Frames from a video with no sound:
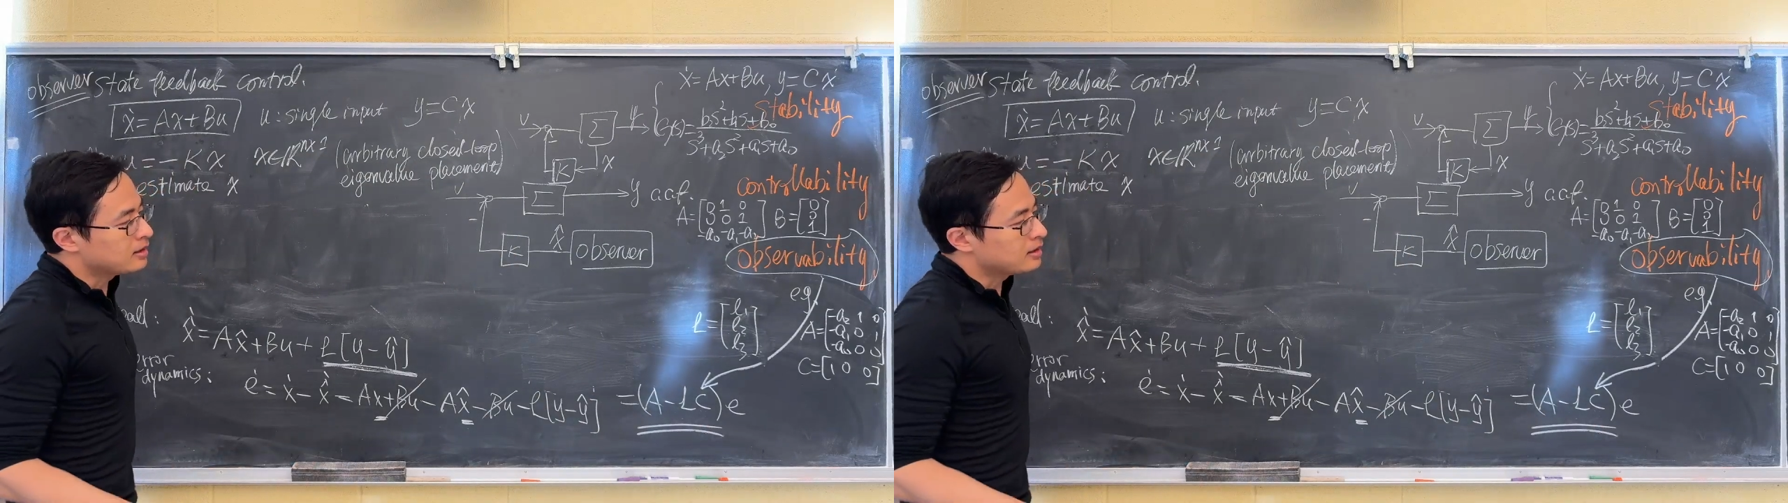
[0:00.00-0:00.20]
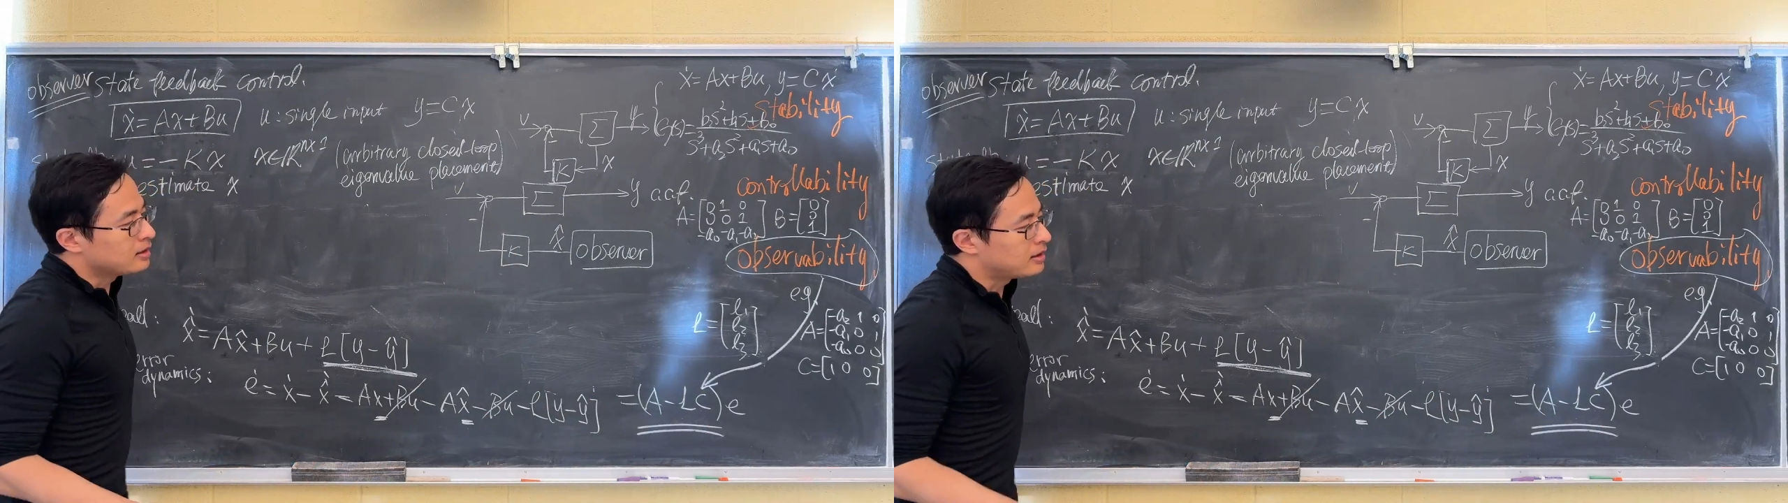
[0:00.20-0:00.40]

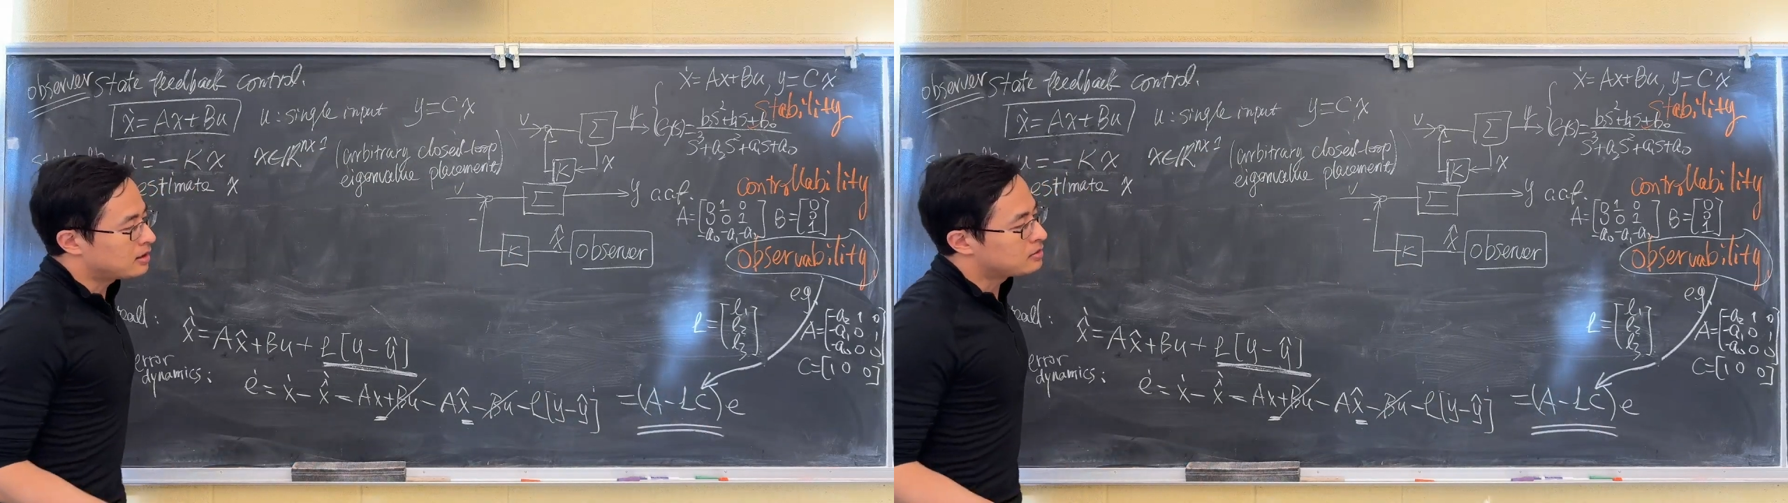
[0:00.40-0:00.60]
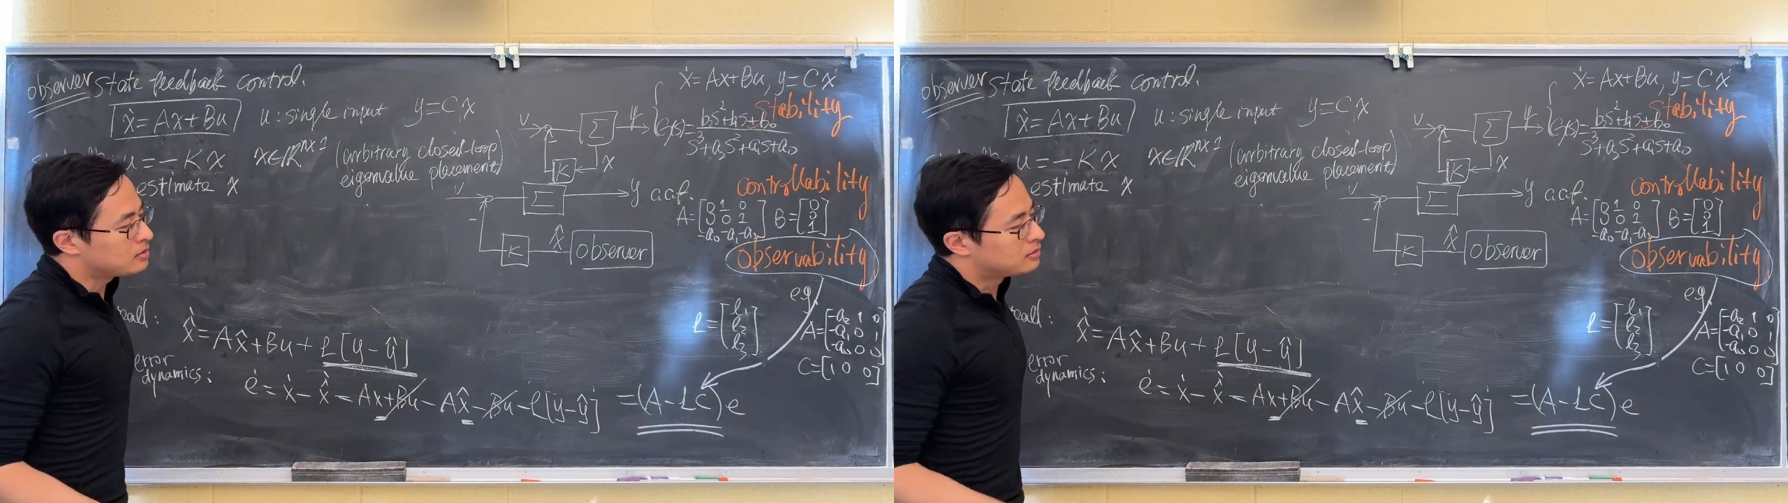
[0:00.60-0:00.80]

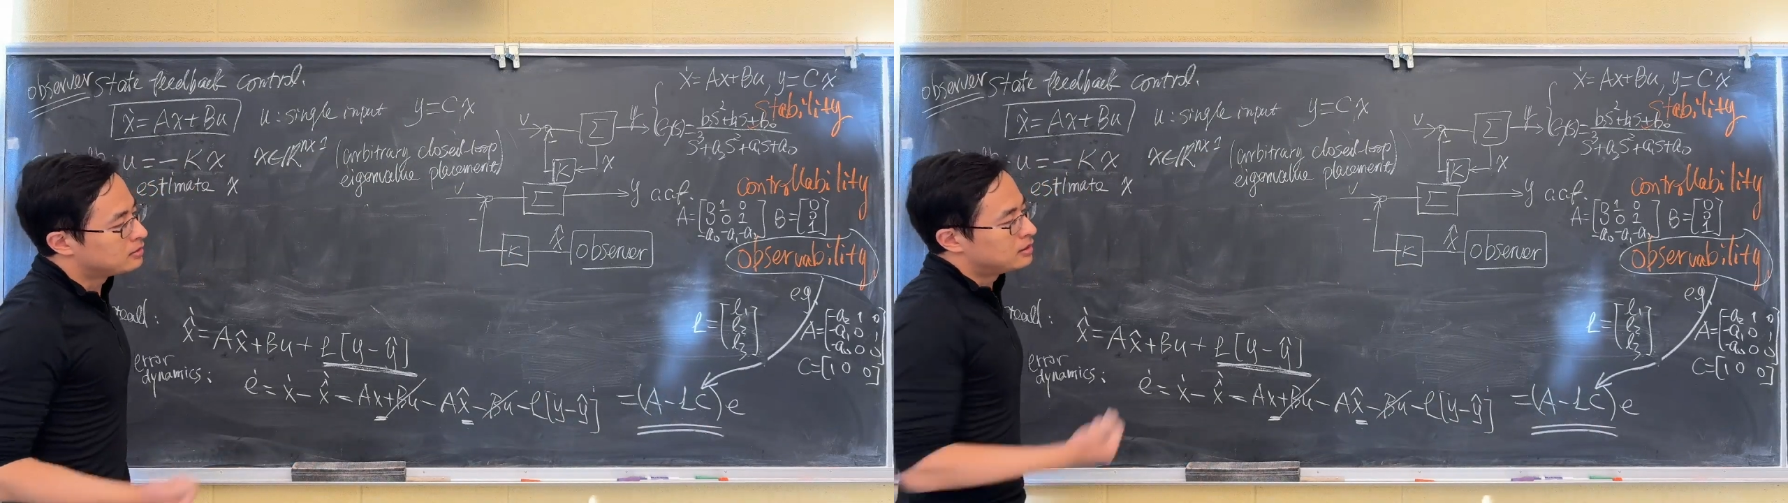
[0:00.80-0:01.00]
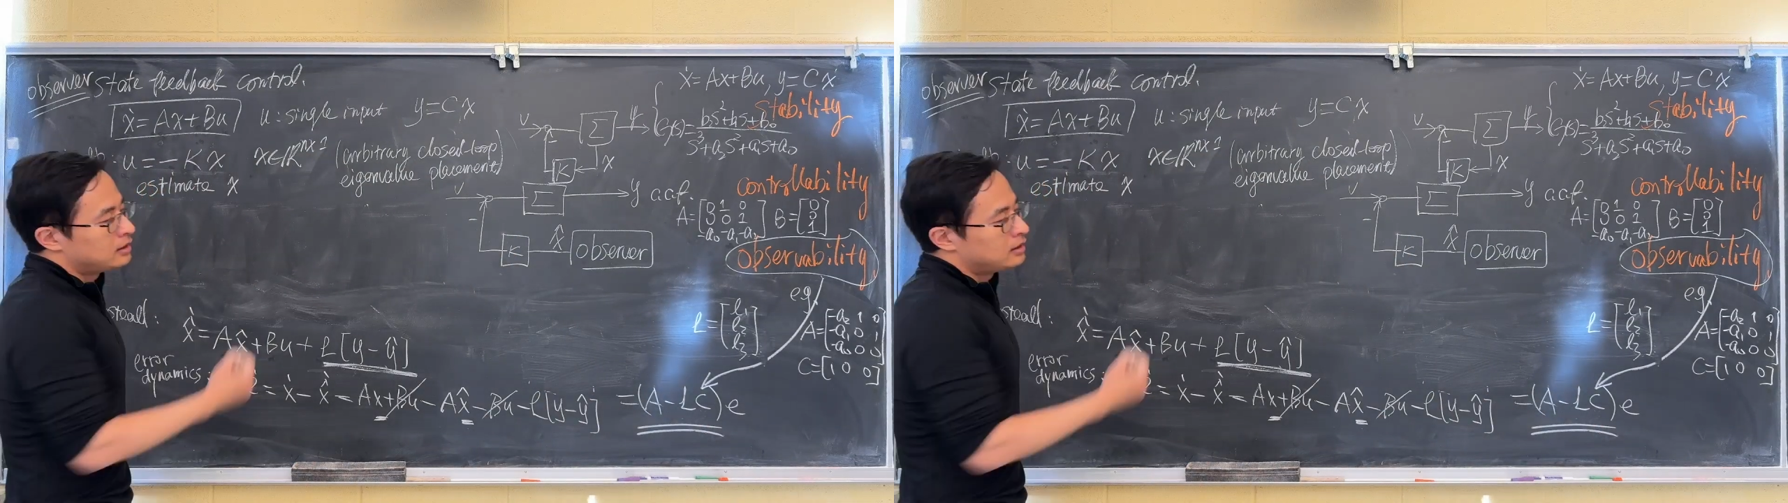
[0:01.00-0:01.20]
Now,
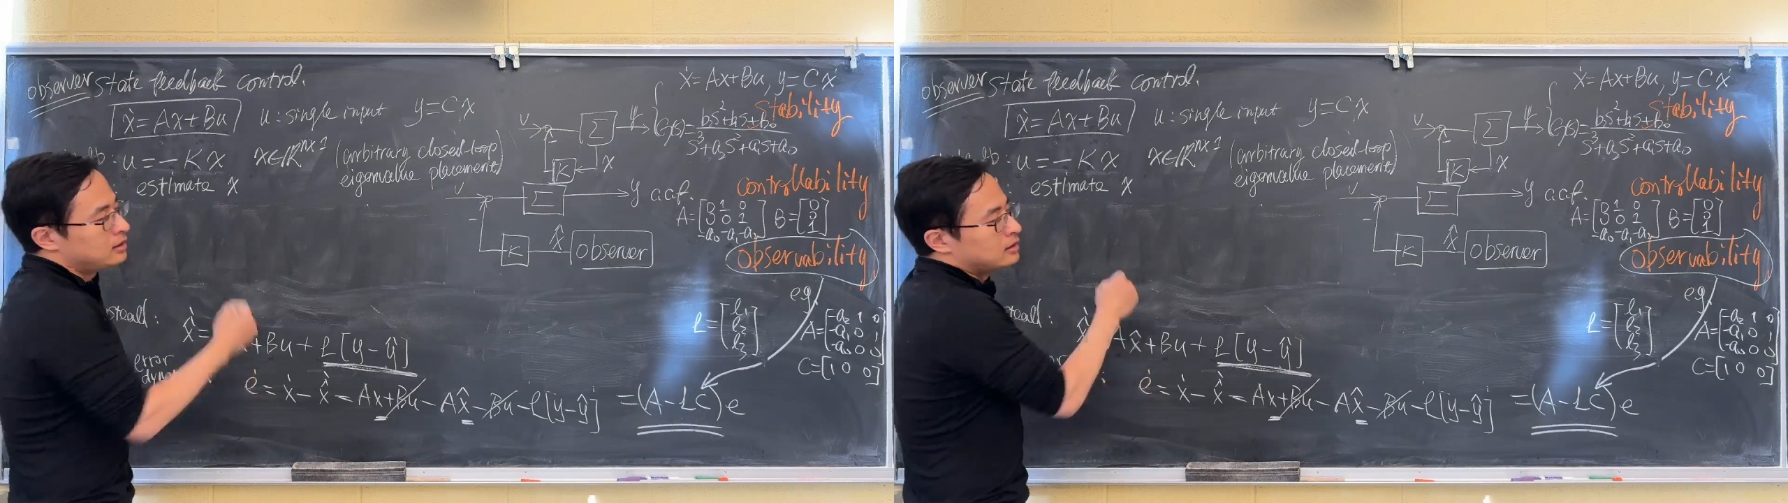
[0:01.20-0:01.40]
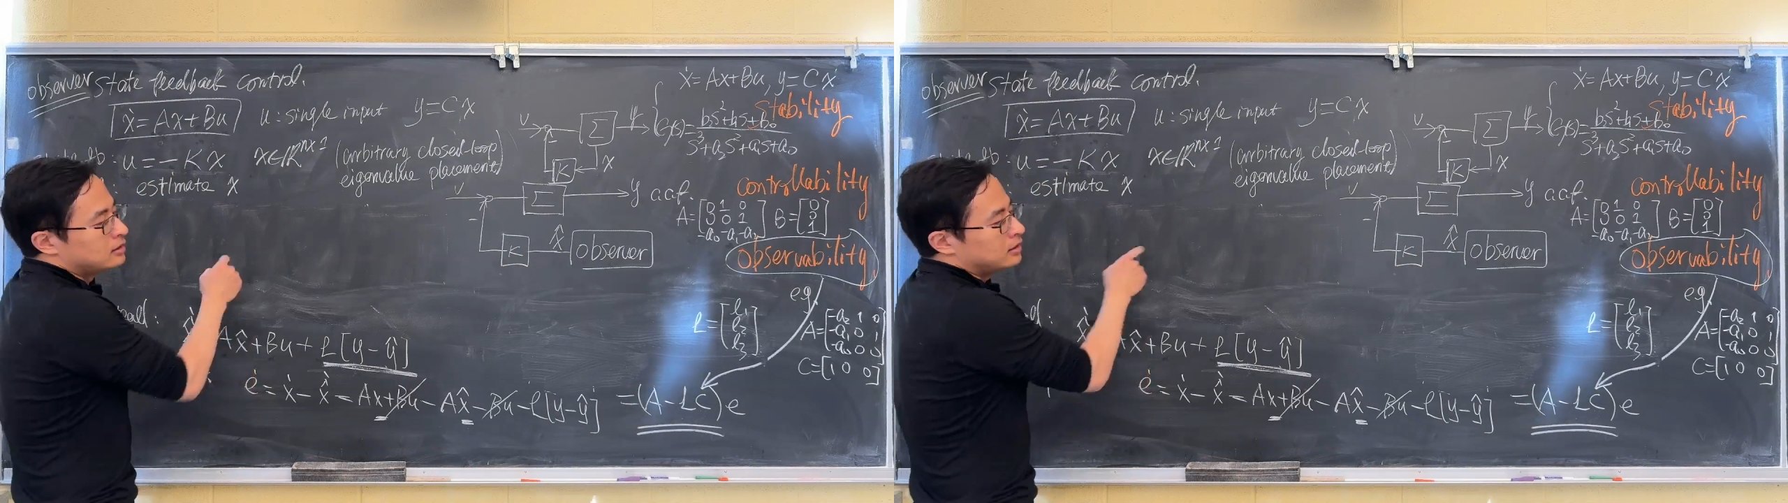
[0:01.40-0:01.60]

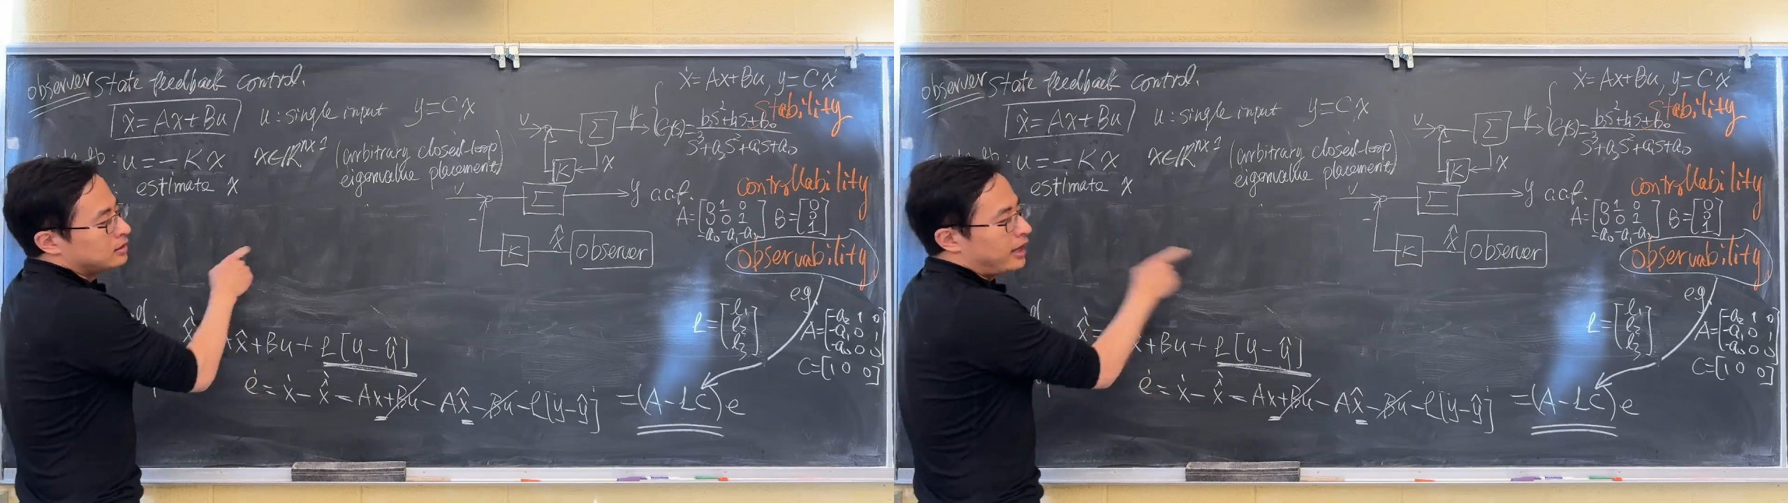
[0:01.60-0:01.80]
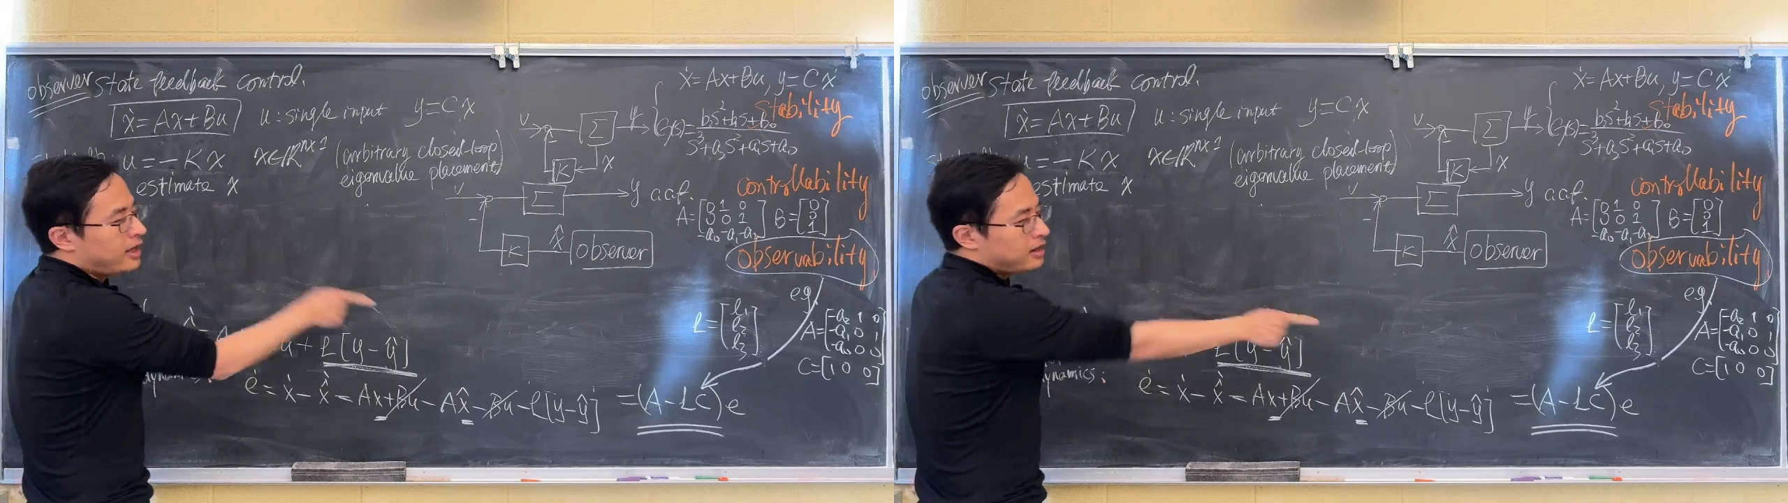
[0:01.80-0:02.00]

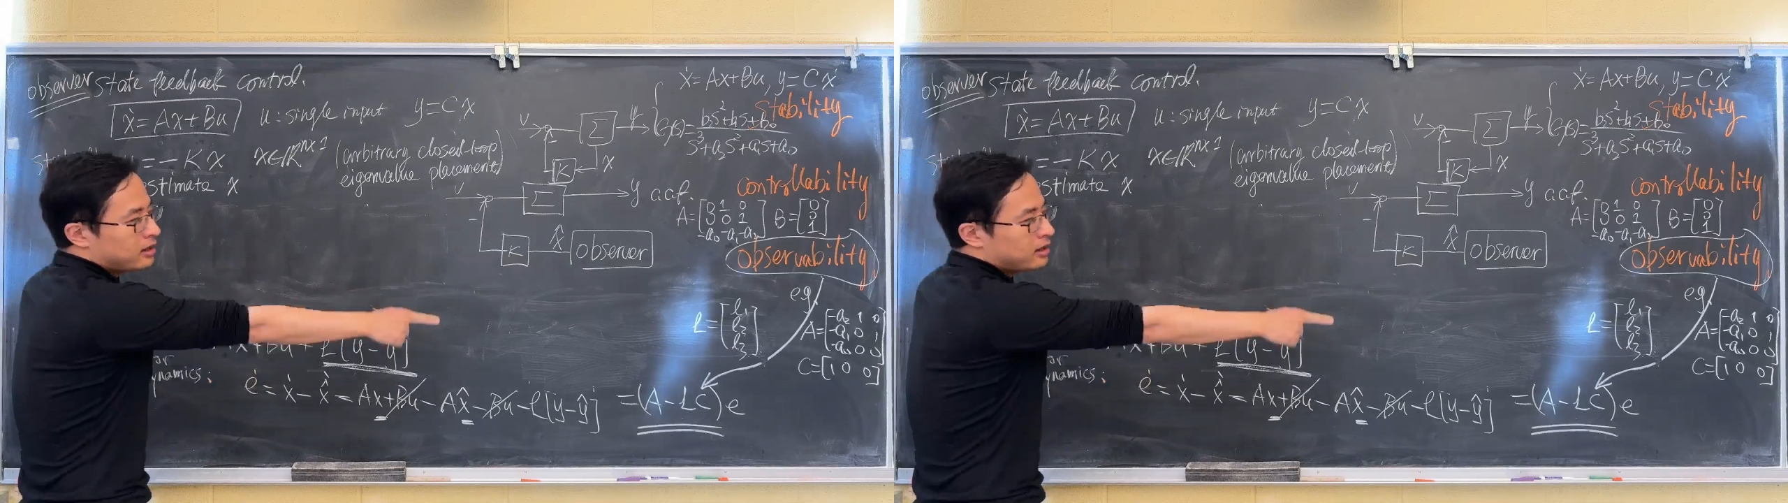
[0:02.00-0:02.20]
A,